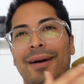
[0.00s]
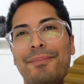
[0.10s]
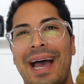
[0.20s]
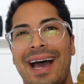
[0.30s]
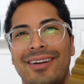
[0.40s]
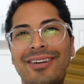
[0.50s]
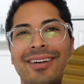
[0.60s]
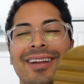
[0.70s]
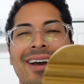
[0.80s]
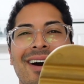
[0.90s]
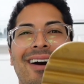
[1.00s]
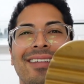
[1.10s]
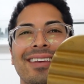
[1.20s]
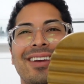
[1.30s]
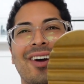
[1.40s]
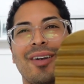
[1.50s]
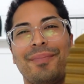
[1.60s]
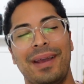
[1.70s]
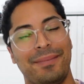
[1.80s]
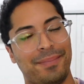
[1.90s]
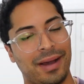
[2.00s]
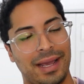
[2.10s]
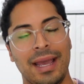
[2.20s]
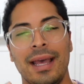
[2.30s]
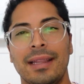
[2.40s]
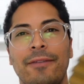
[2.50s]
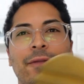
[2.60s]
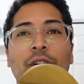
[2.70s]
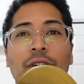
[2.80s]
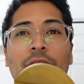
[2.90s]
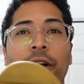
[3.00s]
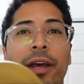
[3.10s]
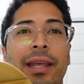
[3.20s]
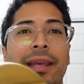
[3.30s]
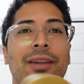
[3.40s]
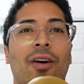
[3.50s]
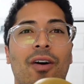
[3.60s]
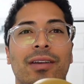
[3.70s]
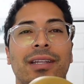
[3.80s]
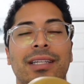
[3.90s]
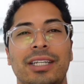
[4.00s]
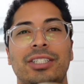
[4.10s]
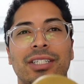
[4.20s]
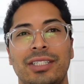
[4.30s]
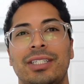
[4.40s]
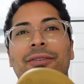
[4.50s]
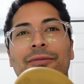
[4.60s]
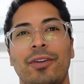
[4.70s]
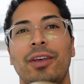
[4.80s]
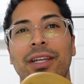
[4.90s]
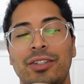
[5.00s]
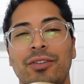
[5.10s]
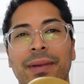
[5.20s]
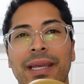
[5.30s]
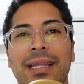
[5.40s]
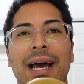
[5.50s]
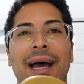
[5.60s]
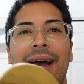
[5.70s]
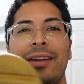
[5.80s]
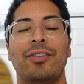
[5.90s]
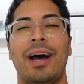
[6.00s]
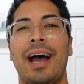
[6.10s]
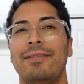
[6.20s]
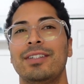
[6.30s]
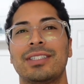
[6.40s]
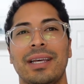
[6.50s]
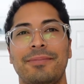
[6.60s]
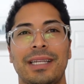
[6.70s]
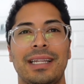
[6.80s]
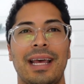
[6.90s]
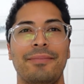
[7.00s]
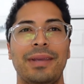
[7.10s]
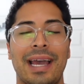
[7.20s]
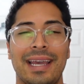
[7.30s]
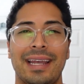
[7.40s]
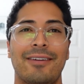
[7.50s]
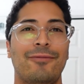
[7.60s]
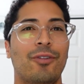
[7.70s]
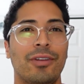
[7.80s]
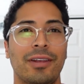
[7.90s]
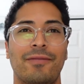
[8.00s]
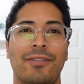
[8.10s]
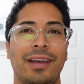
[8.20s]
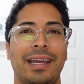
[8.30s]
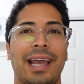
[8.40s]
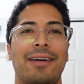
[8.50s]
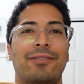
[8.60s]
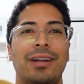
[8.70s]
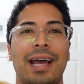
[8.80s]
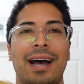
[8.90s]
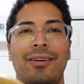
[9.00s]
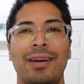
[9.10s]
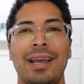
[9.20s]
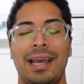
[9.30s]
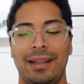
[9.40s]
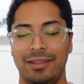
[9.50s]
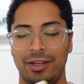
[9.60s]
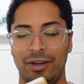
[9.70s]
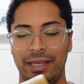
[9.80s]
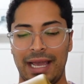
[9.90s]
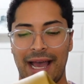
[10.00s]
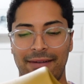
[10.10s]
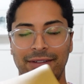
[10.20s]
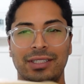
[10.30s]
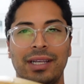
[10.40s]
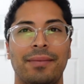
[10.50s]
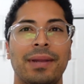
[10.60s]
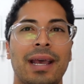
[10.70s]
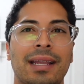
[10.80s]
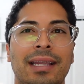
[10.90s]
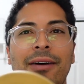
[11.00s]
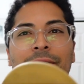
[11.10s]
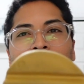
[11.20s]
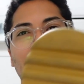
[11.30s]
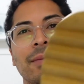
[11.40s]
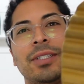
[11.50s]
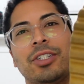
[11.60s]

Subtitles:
pattern on the carpet, but they feel good in all conditions. Really do mean that. Haven't slipped in them yet, and I've worn them for like ever now and literally haven't slipped. Now when it comes to